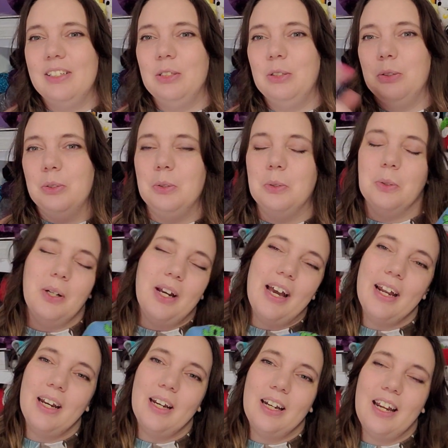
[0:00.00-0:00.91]
to
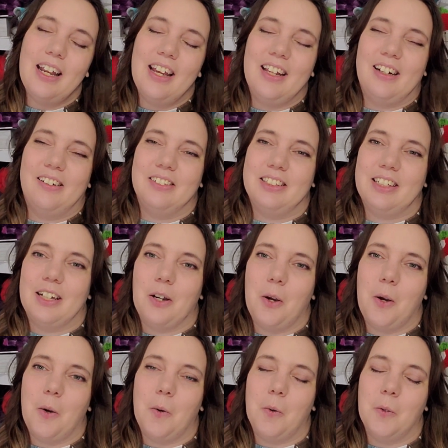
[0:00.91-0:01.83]
edit it, and I was like,
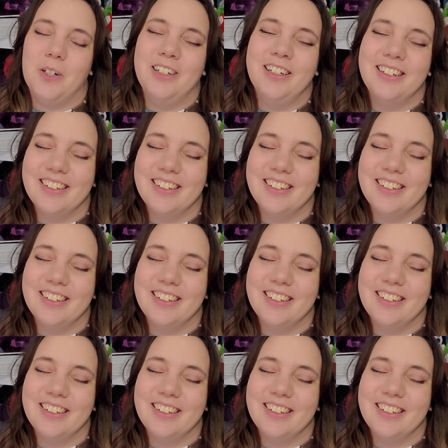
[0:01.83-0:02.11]
oh,